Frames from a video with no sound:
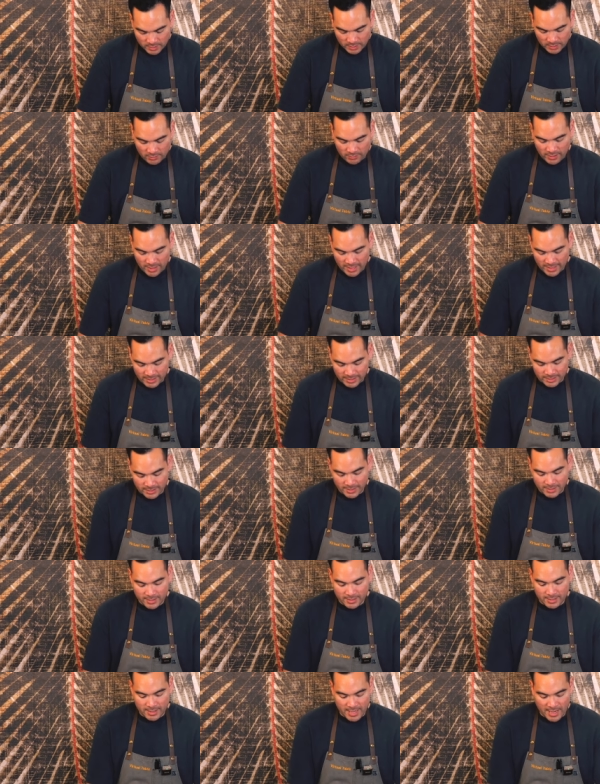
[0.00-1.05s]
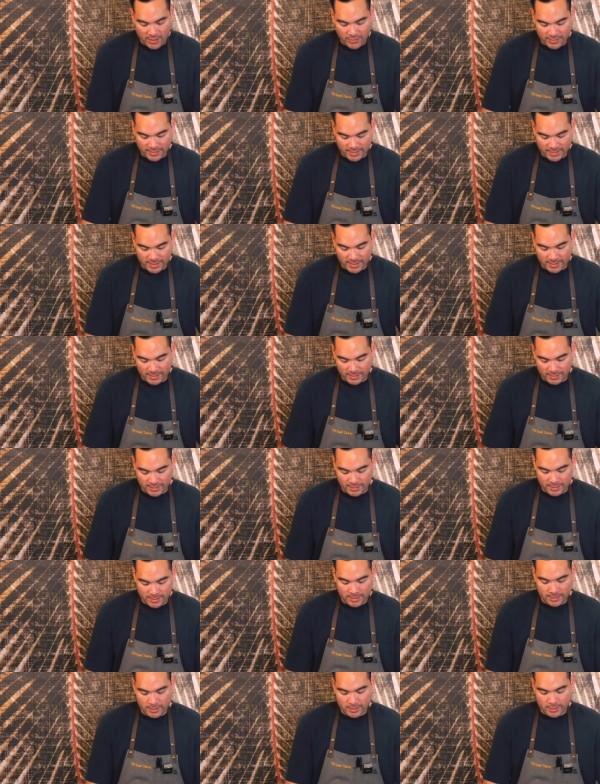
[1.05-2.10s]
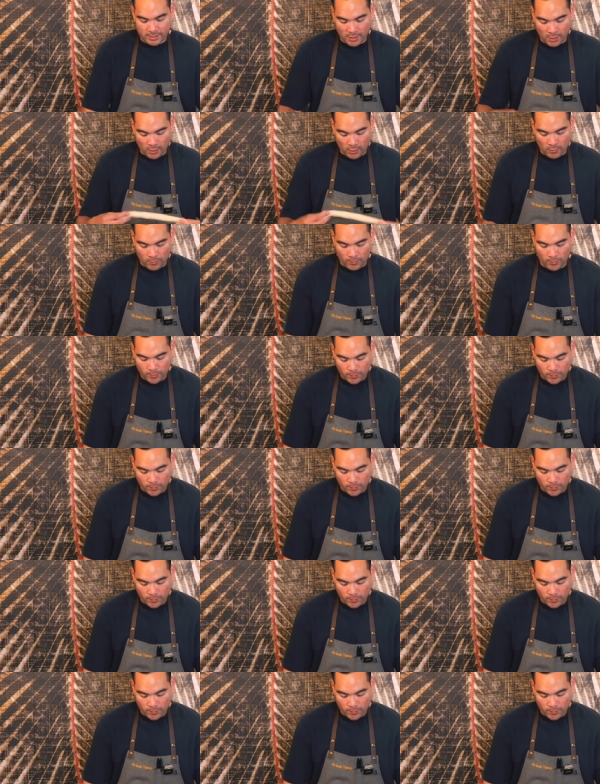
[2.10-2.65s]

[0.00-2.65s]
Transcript: All right, so let's see how this is. So.